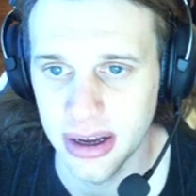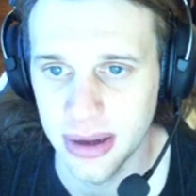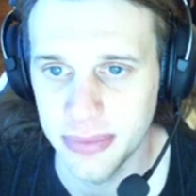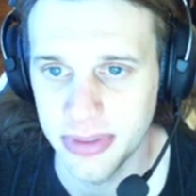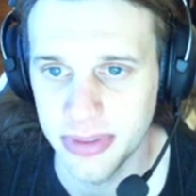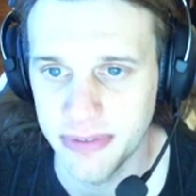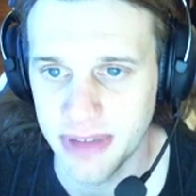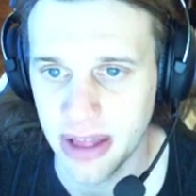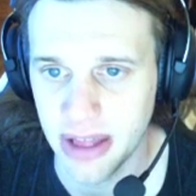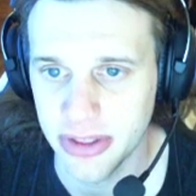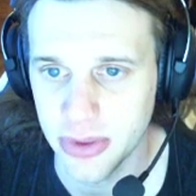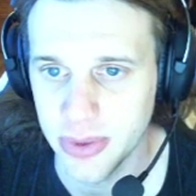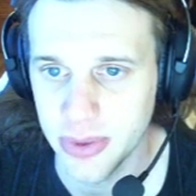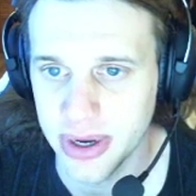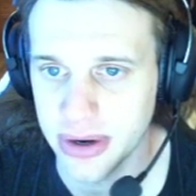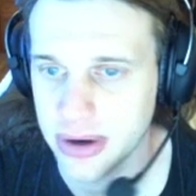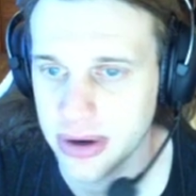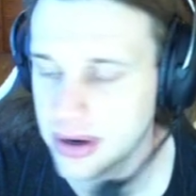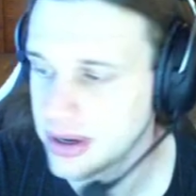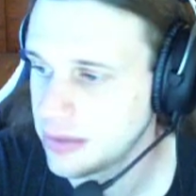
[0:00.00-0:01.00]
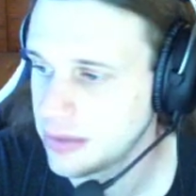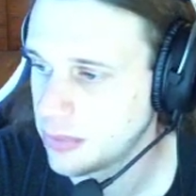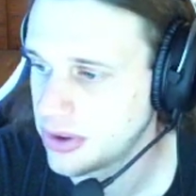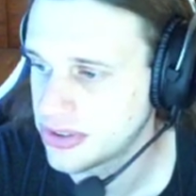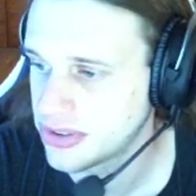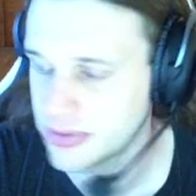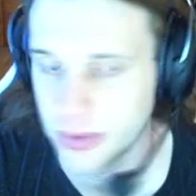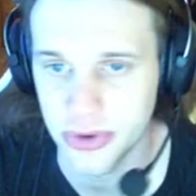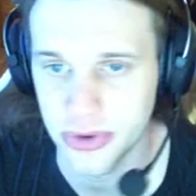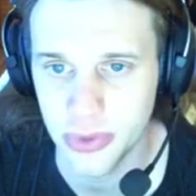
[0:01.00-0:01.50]
value here. It
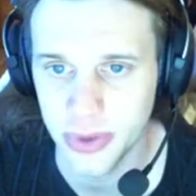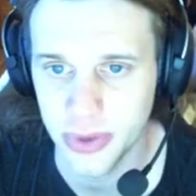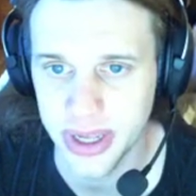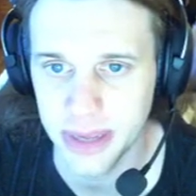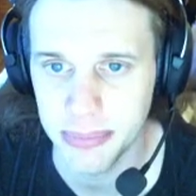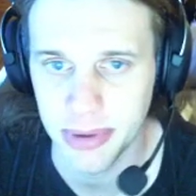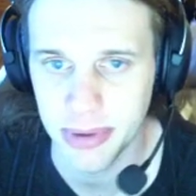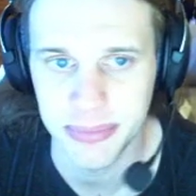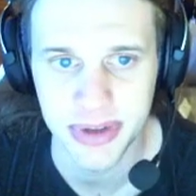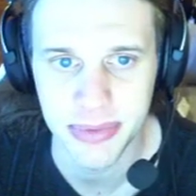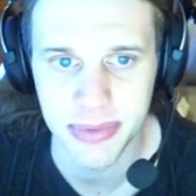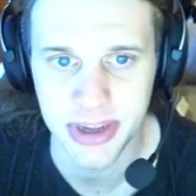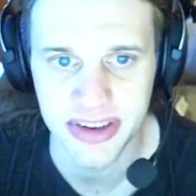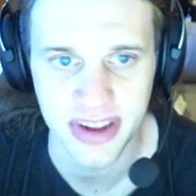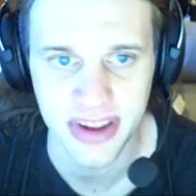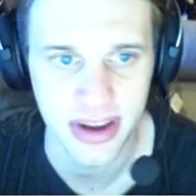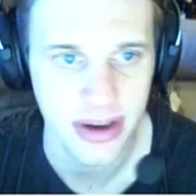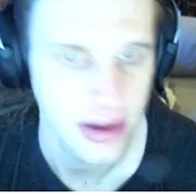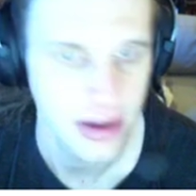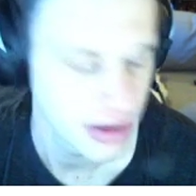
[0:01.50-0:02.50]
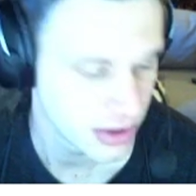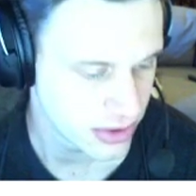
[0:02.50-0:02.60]
was 420. I bumped it by 10.